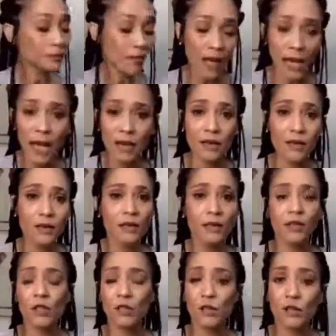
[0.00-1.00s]
houses,
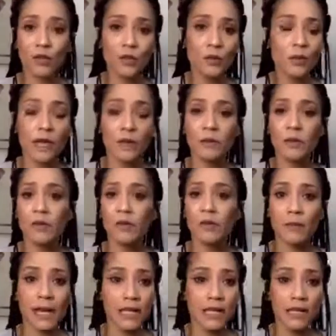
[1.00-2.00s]
newspapers,
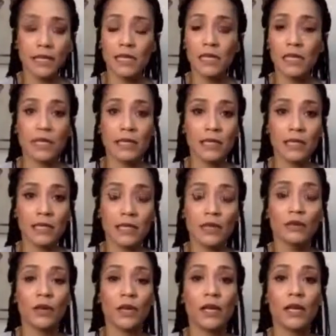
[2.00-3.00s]
magazines,
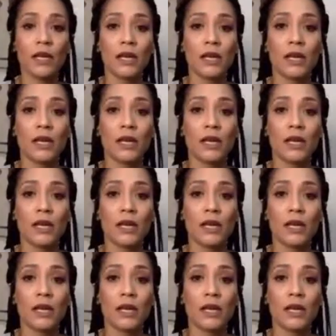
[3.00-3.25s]
etc.